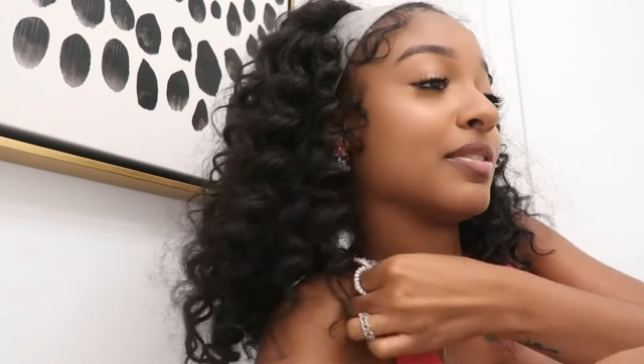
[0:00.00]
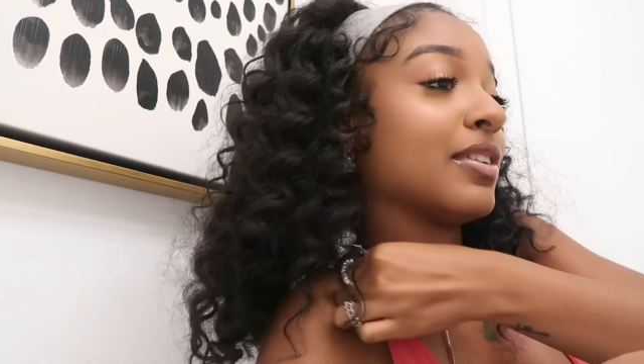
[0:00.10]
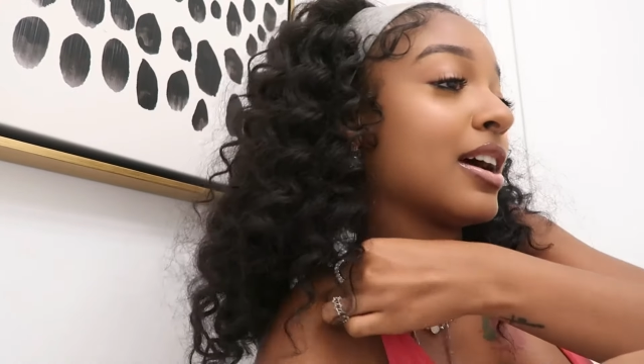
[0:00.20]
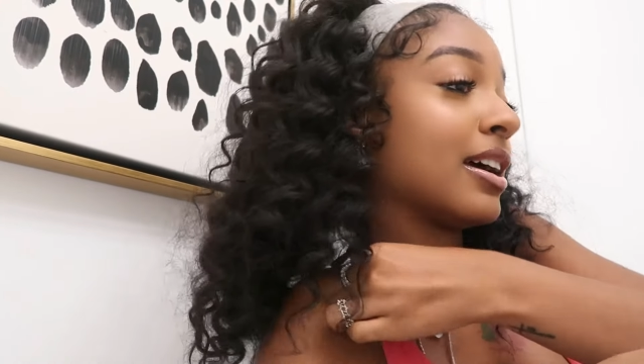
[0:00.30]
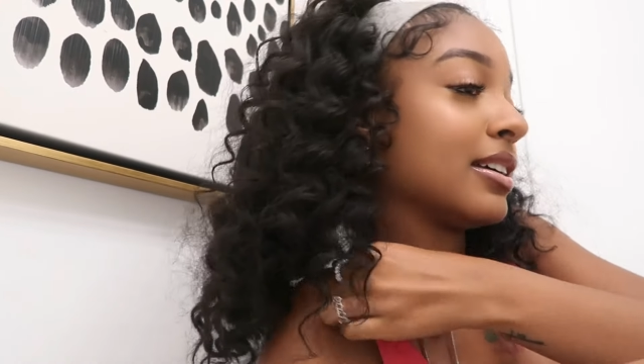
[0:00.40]

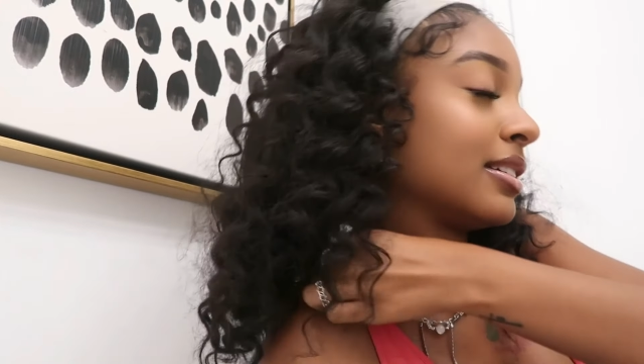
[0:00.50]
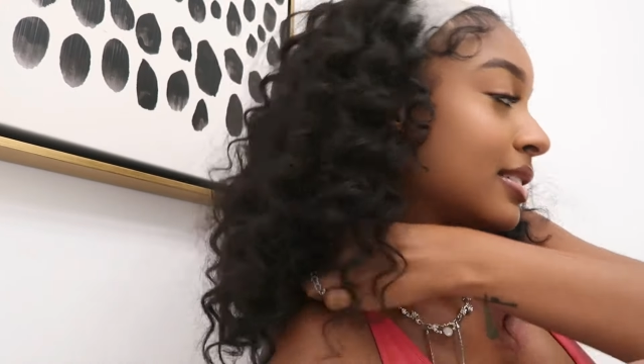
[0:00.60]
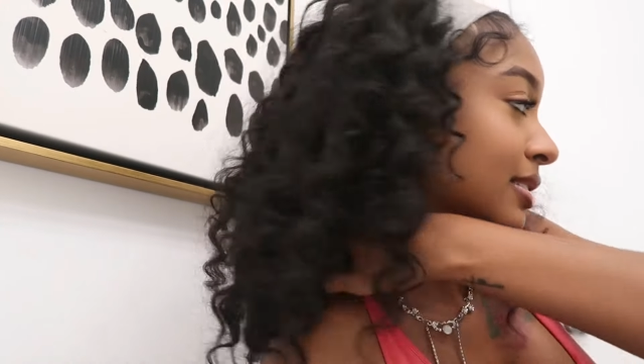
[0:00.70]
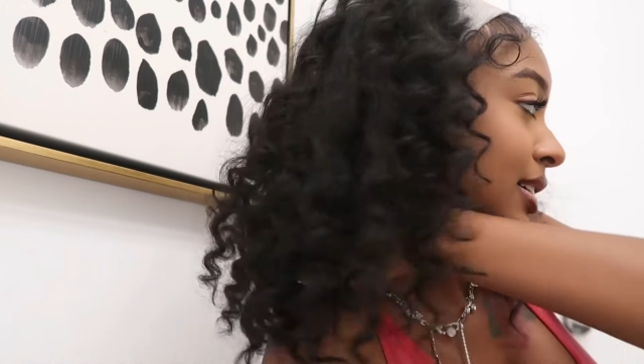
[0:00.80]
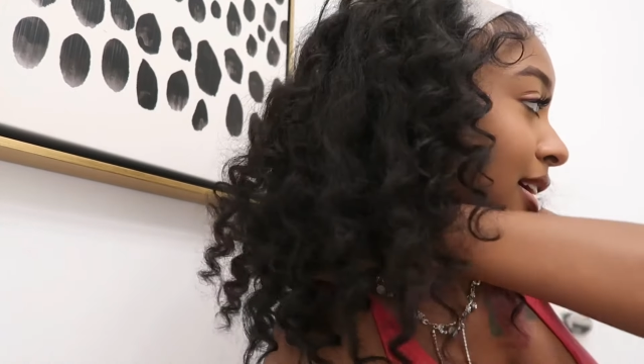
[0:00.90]
If not,
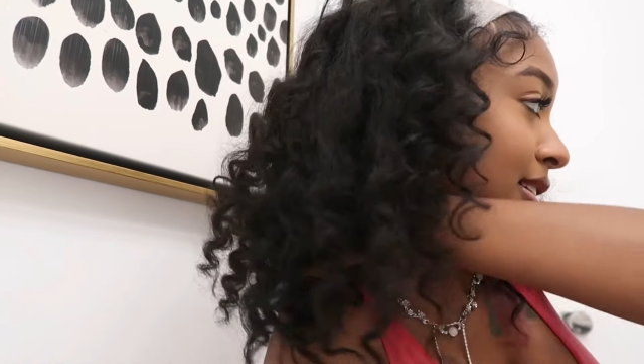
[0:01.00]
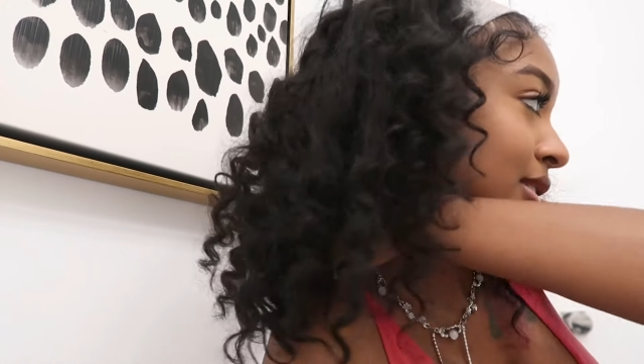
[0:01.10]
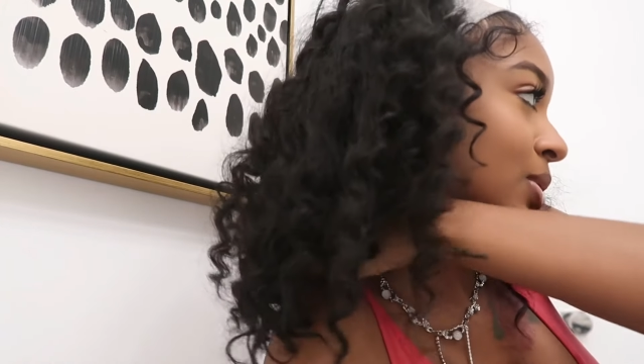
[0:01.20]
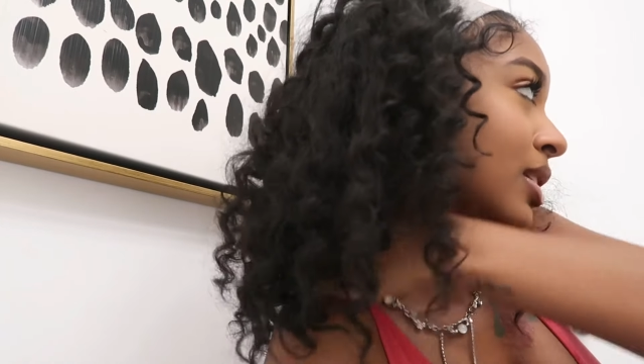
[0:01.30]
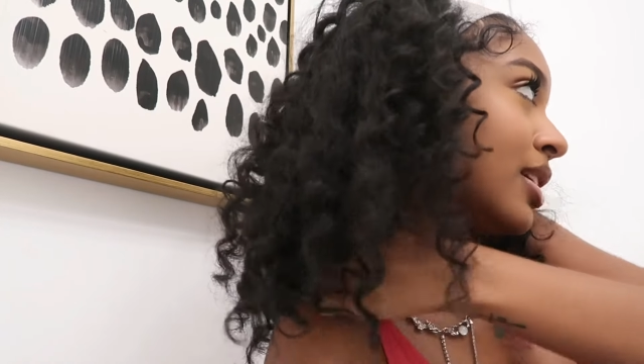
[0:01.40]
I
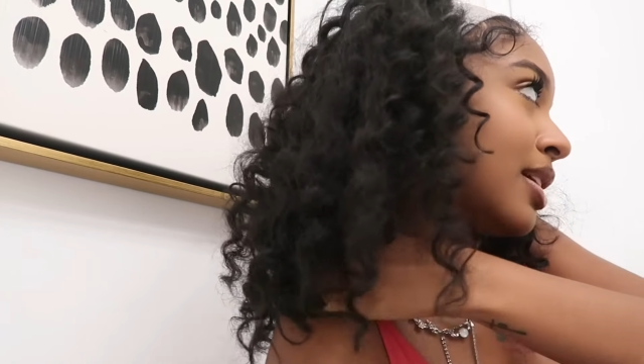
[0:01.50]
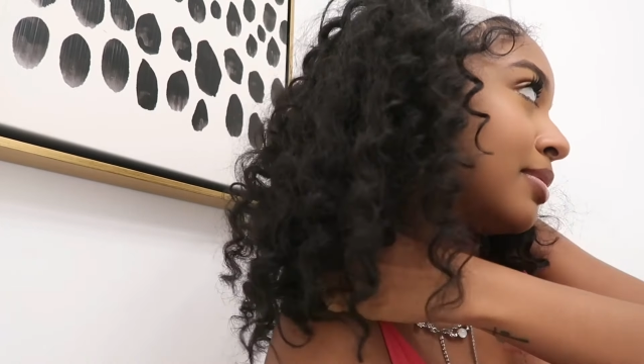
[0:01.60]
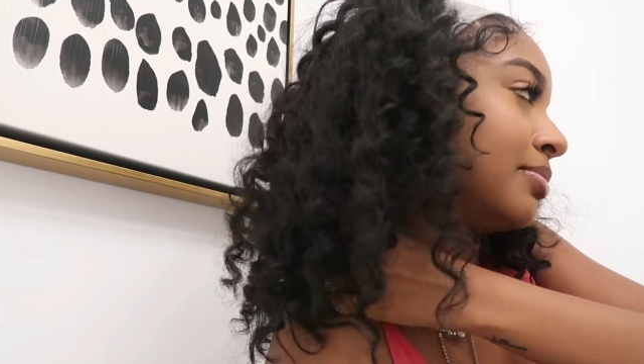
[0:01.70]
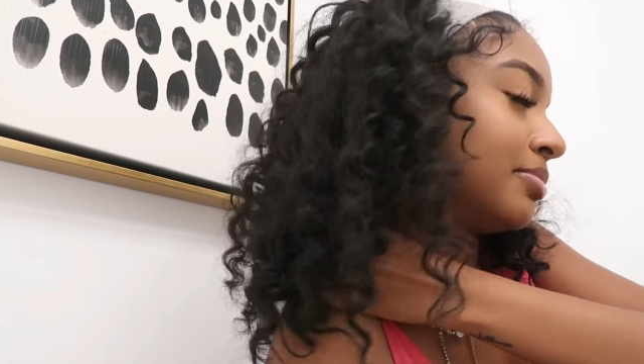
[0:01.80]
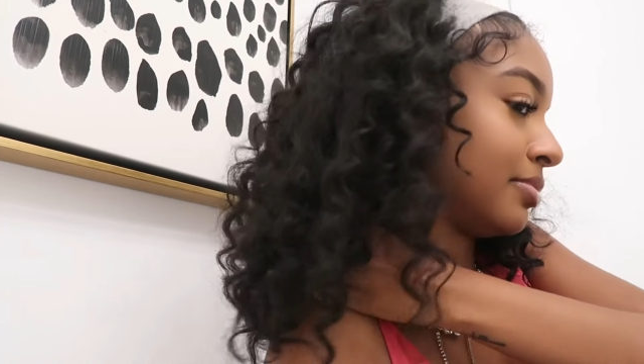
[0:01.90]
swear
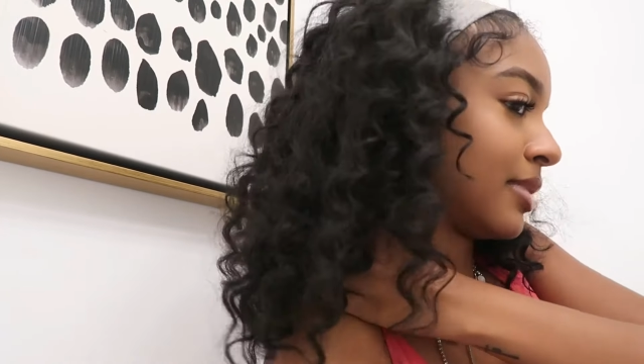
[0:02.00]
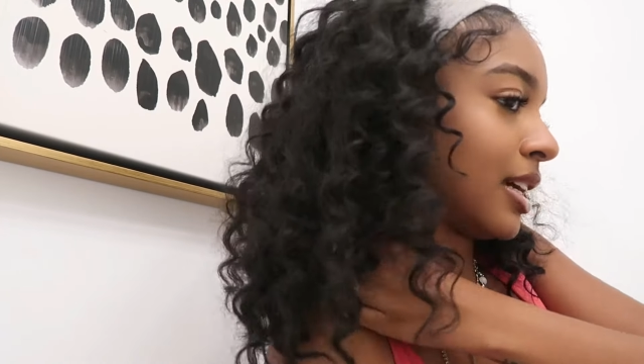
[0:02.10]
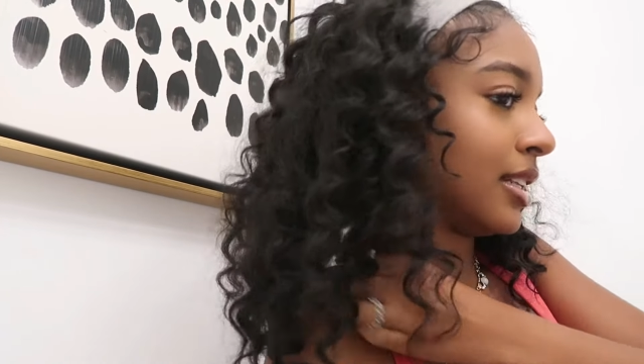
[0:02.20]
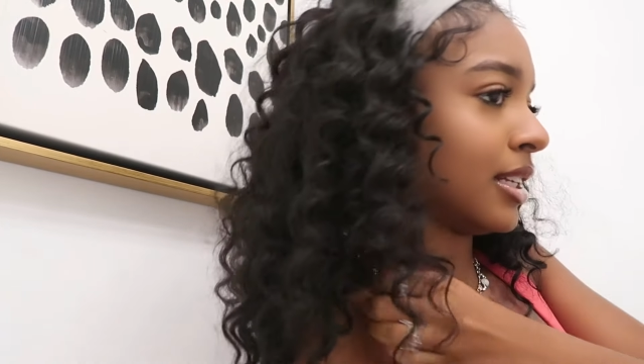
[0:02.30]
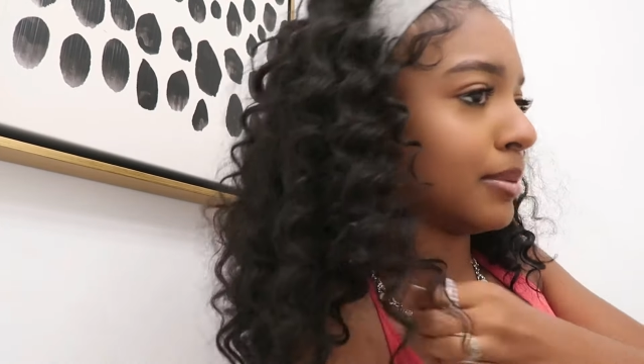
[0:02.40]
um
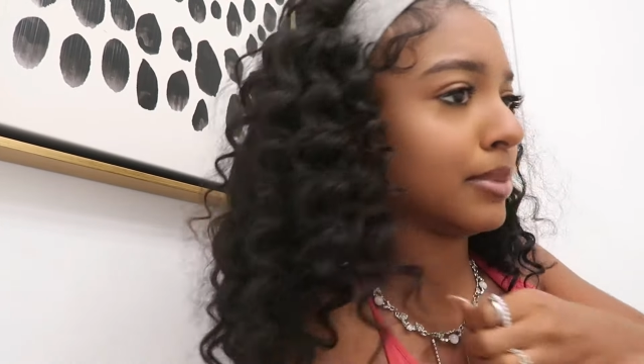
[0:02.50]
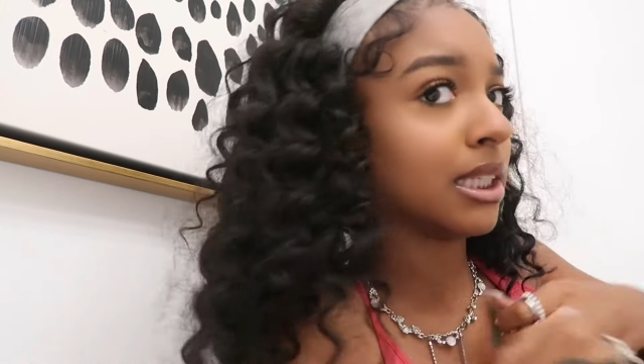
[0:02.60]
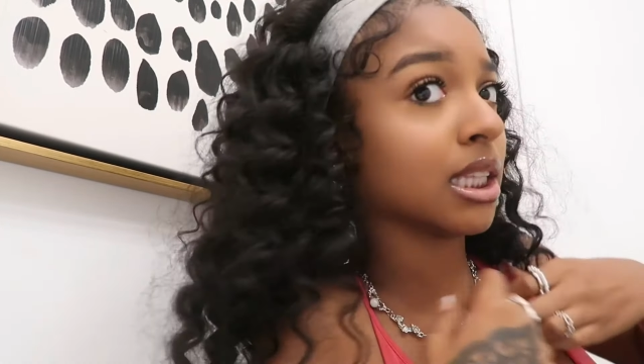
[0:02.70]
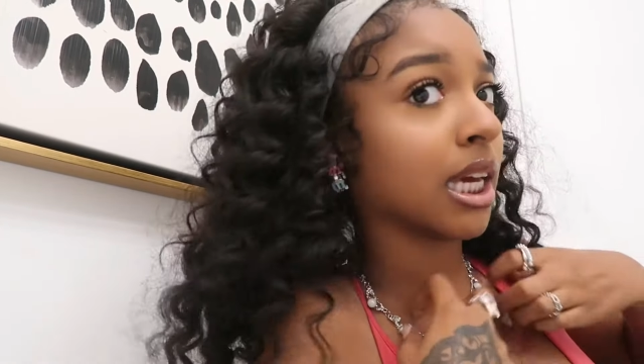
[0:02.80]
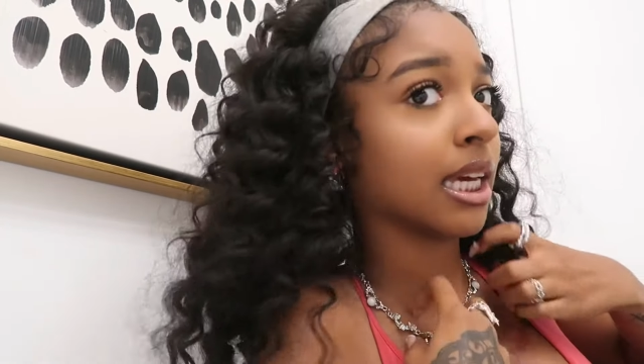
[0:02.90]
I didn't
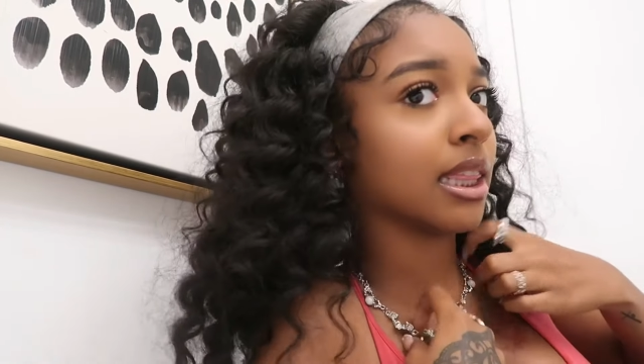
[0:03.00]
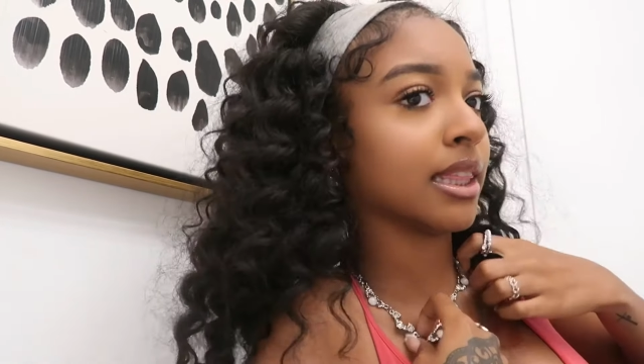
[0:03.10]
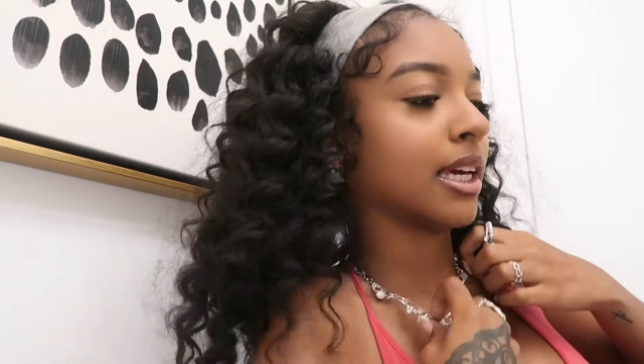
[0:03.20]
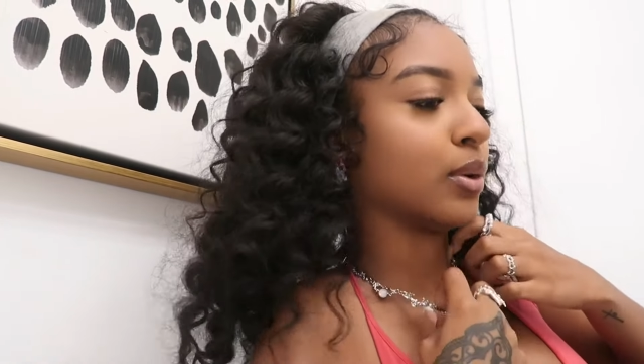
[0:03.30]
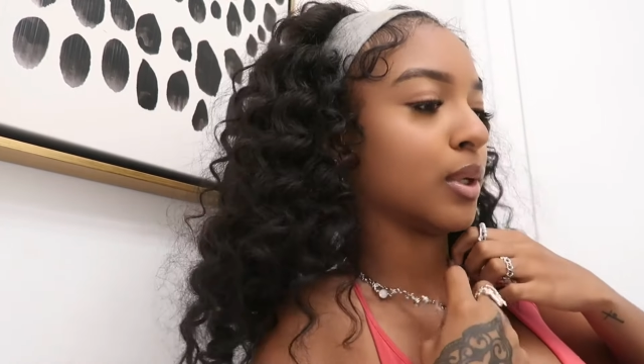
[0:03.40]
mean that
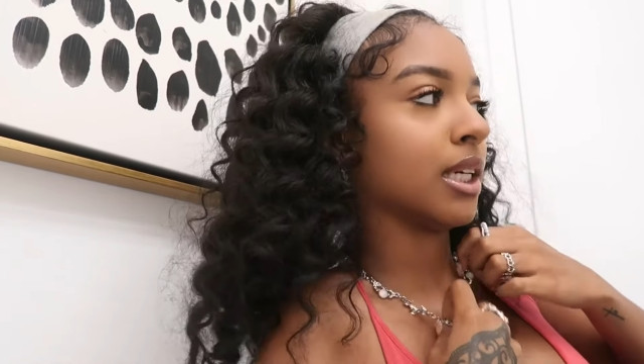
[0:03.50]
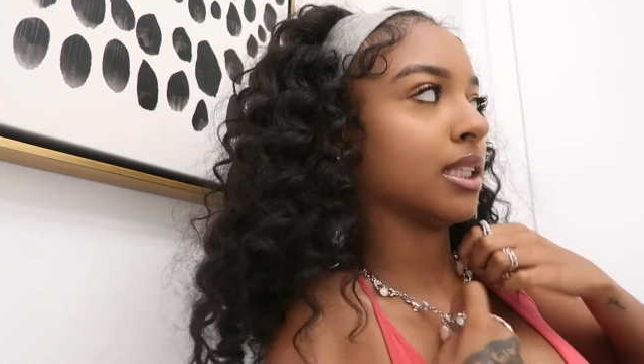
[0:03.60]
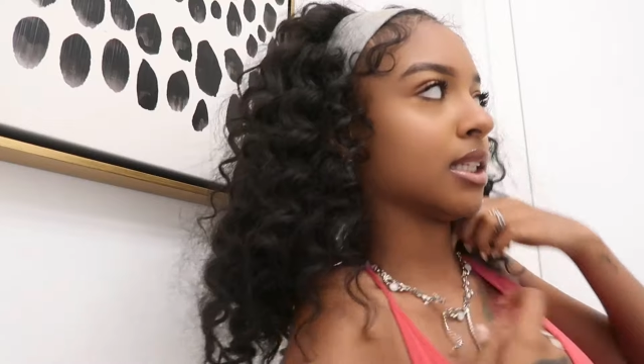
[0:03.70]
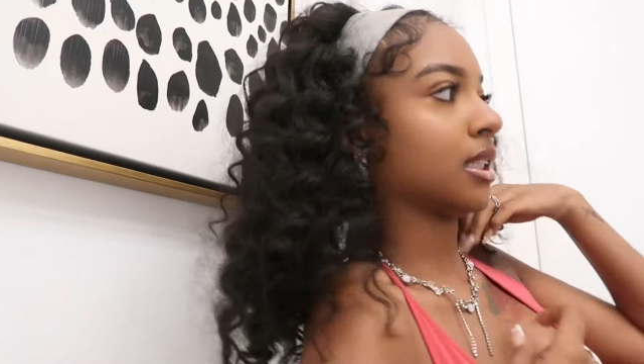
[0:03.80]
in that way.